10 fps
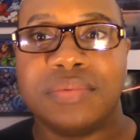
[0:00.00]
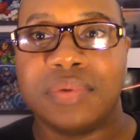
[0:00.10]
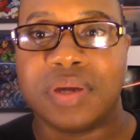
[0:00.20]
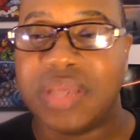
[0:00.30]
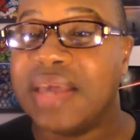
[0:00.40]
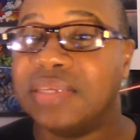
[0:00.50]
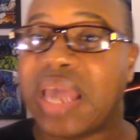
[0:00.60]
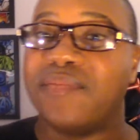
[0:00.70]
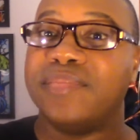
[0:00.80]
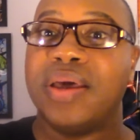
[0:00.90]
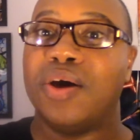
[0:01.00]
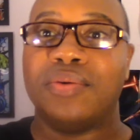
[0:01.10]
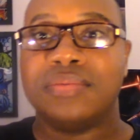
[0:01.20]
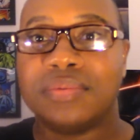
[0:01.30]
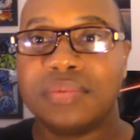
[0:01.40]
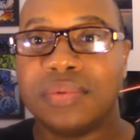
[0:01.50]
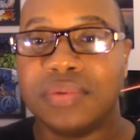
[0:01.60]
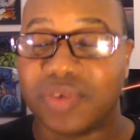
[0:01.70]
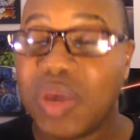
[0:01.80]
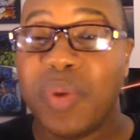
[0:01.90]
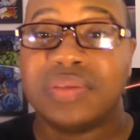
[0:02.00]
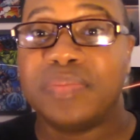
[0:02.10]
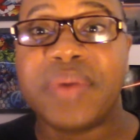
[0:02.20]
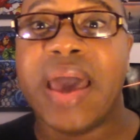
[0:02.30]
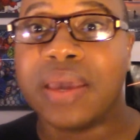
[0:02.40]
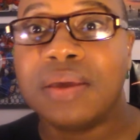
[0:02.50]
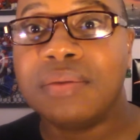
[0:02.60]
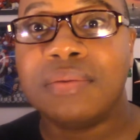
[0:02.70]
because they escaped from hell. So he wants them back.